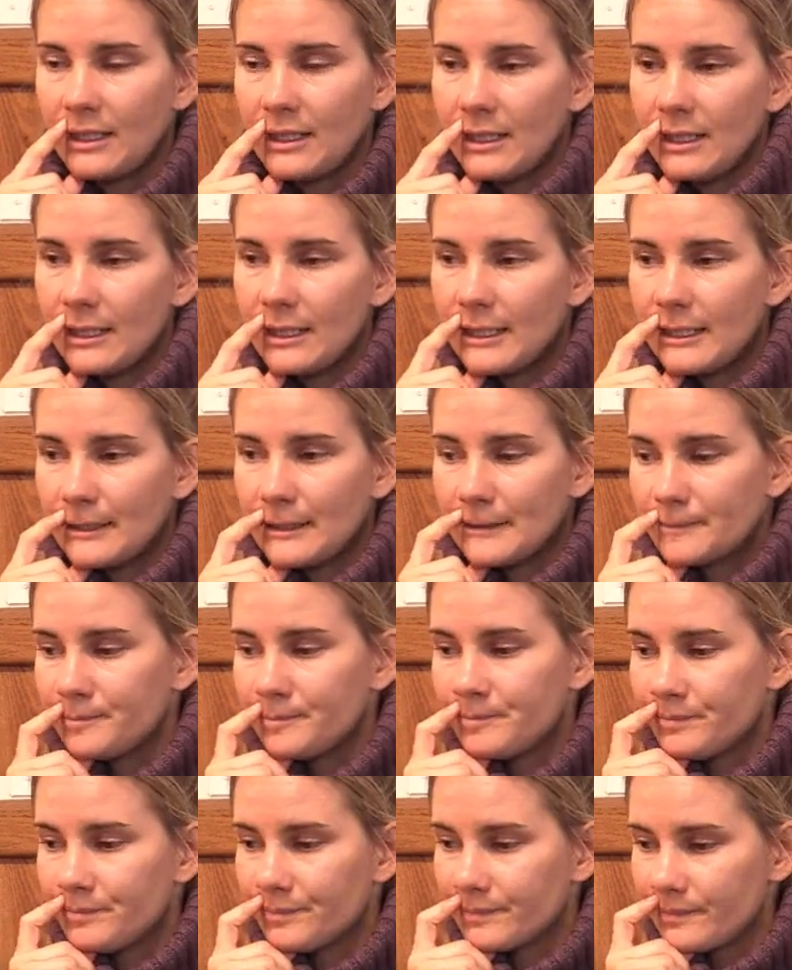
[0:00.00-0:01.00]

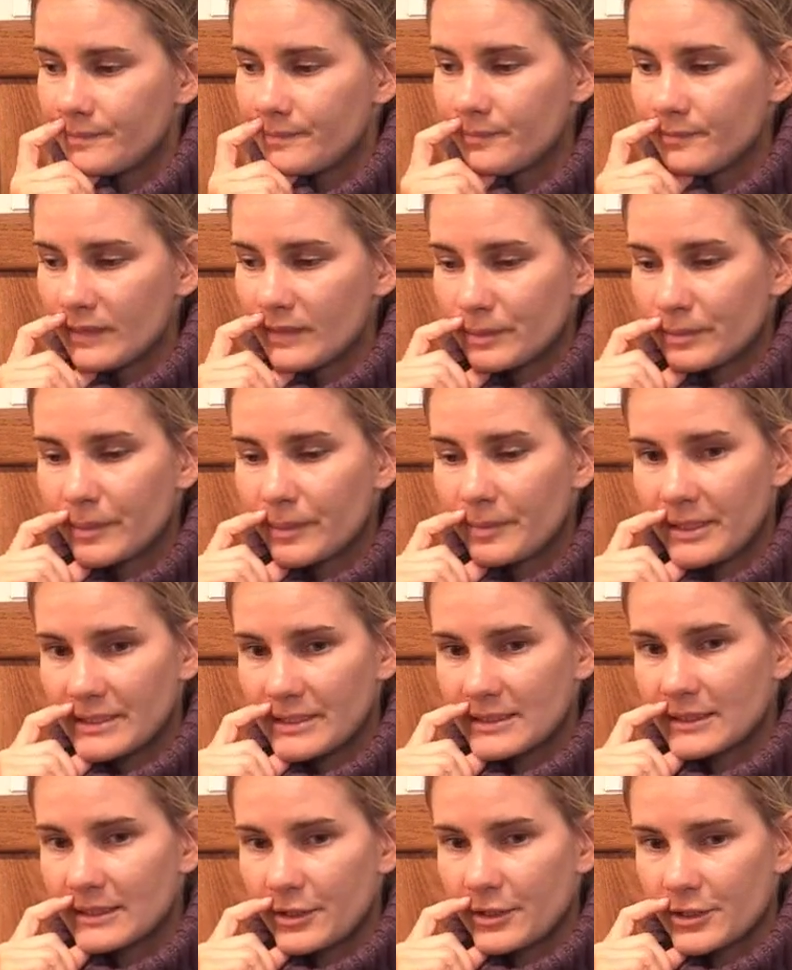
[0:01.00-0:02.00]
But
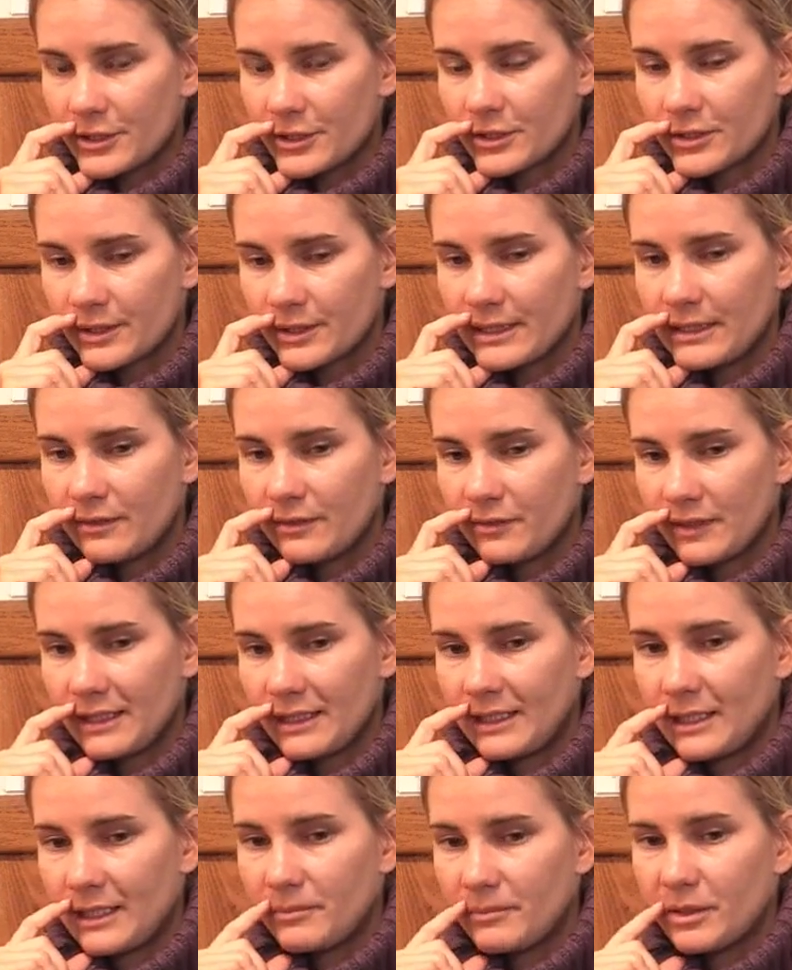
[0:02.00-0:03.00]
basically, you're just looking to find
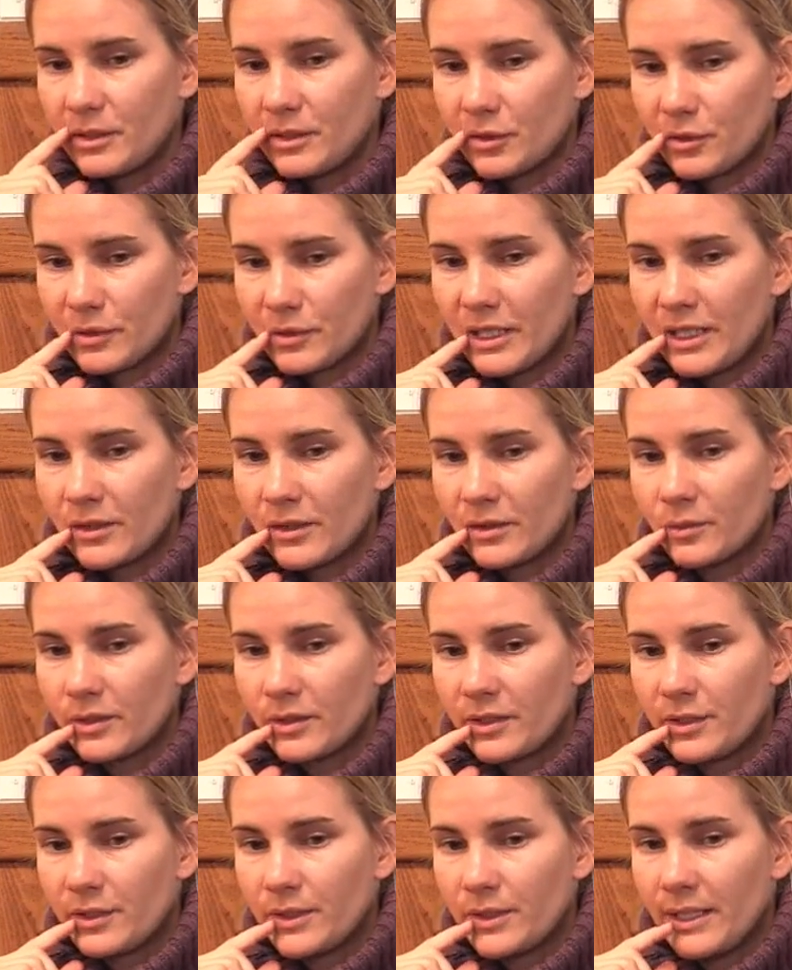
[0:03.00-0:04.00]
that middle ground where
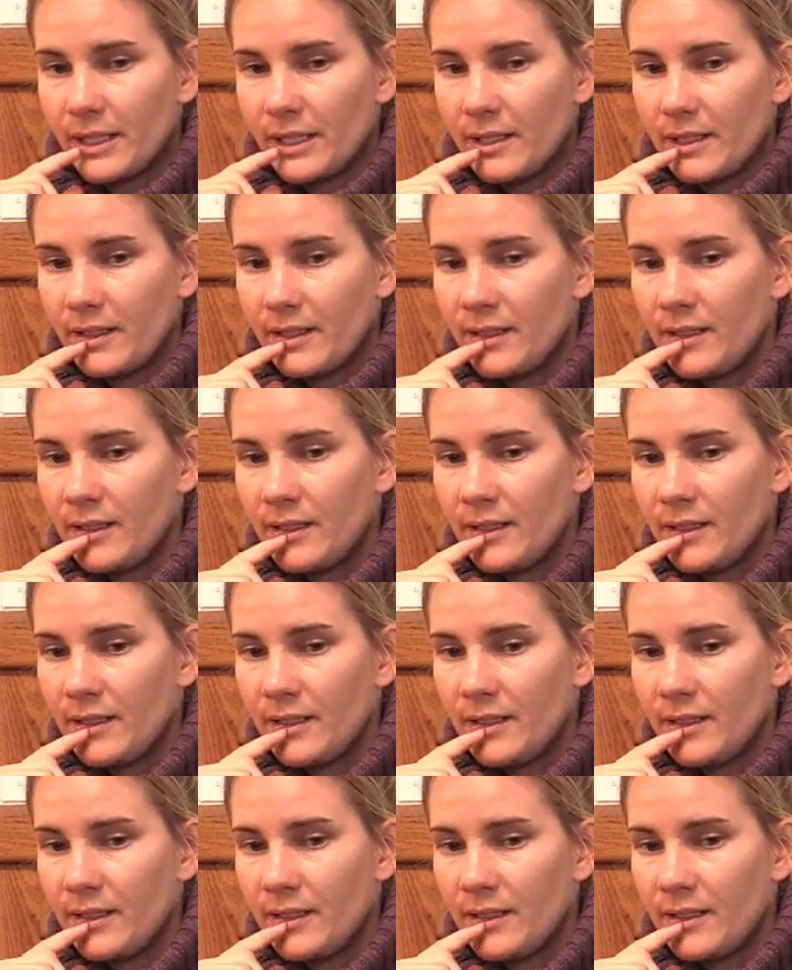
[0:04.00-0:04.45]
you can